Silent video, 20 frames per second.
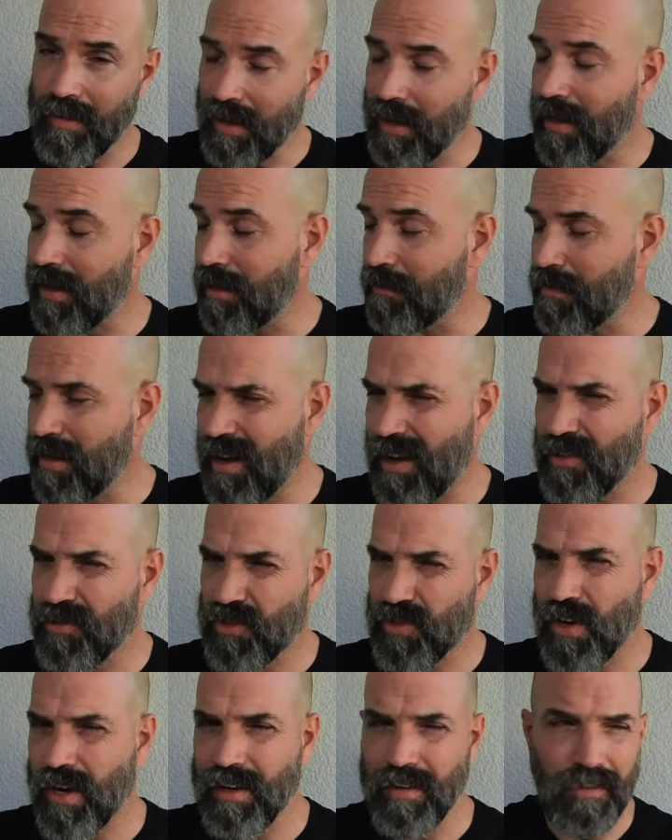I'll
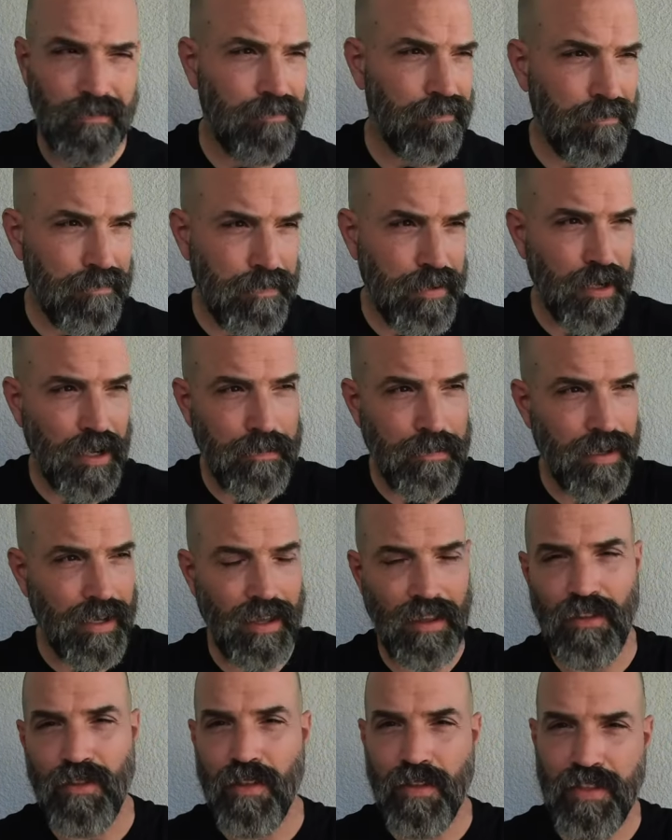try to put up
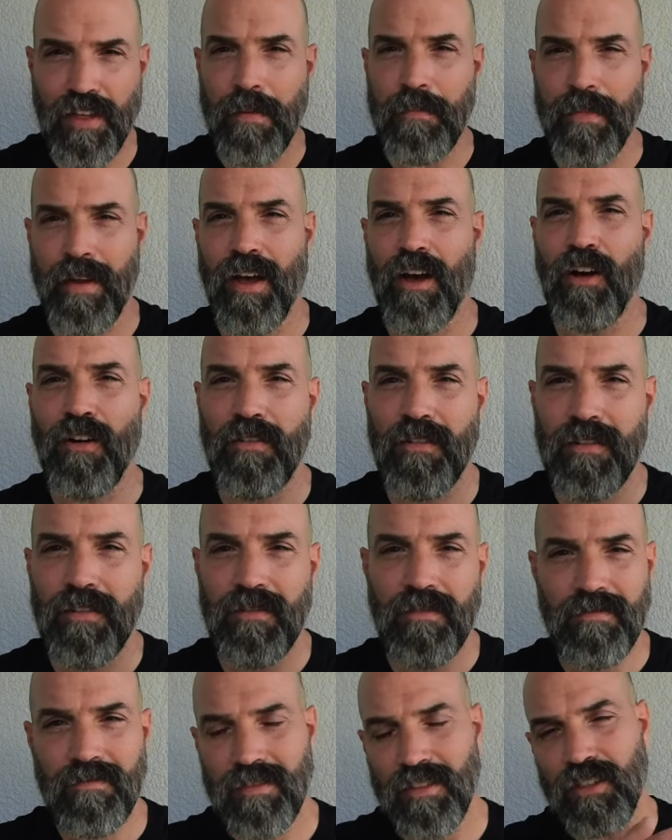a thumbnail,
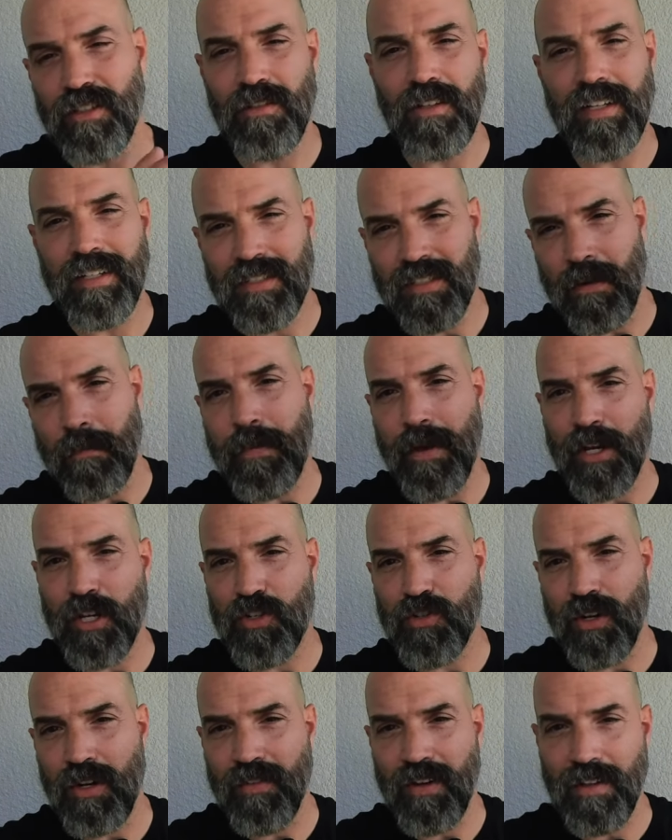or at least a
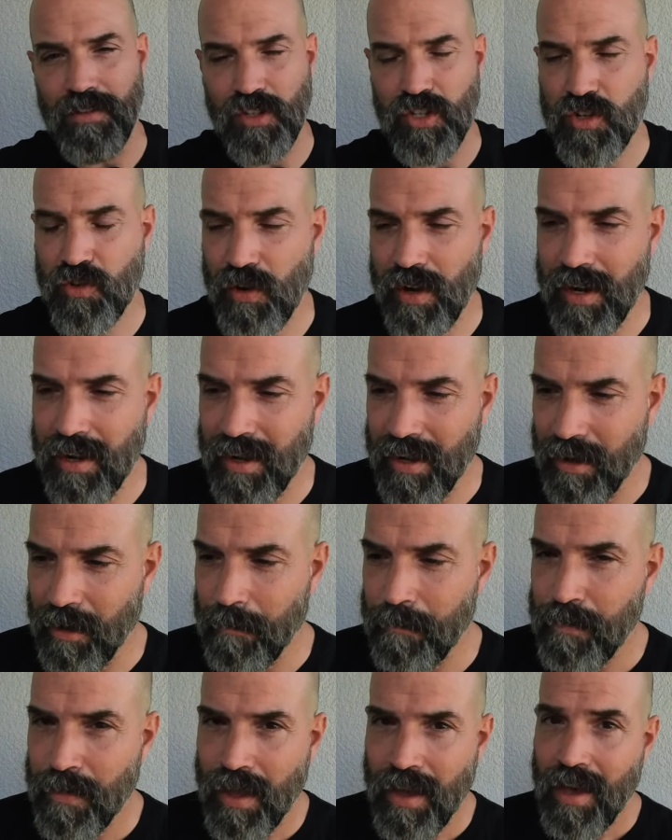picture of it on the screen
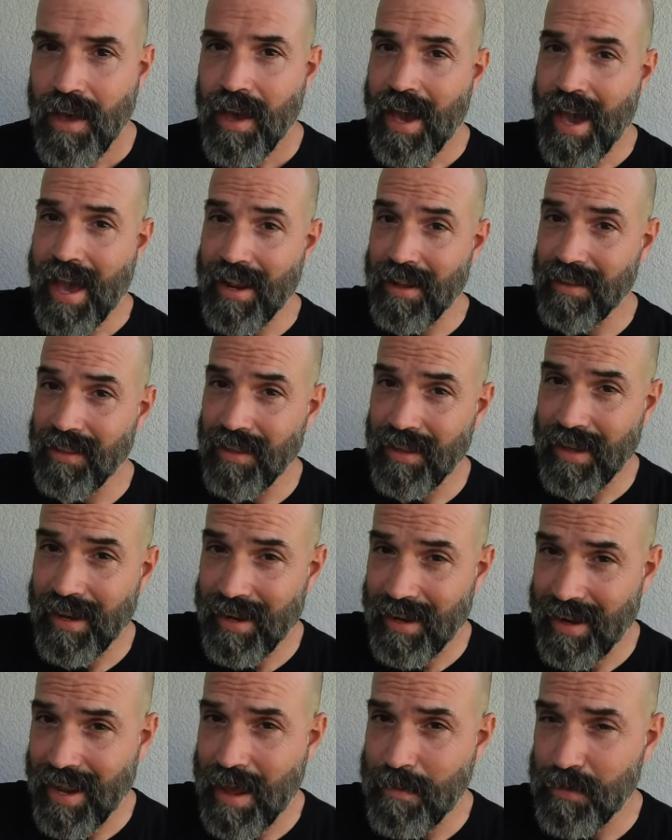here, and
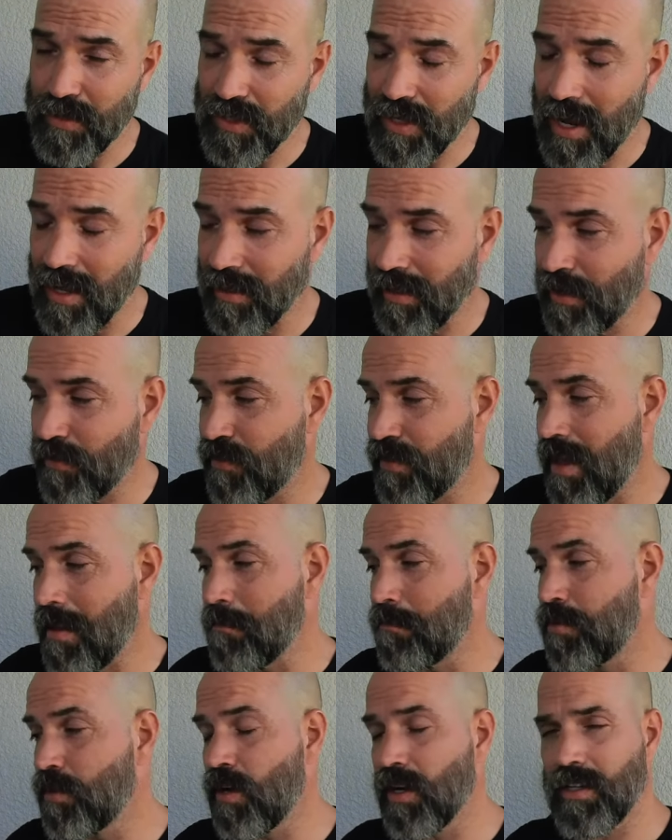an Amazon link for
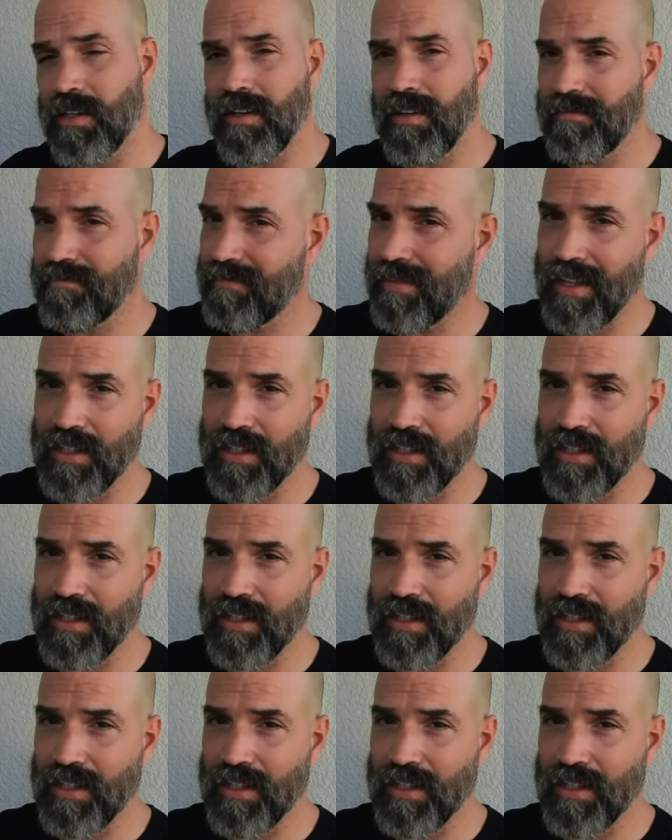that book.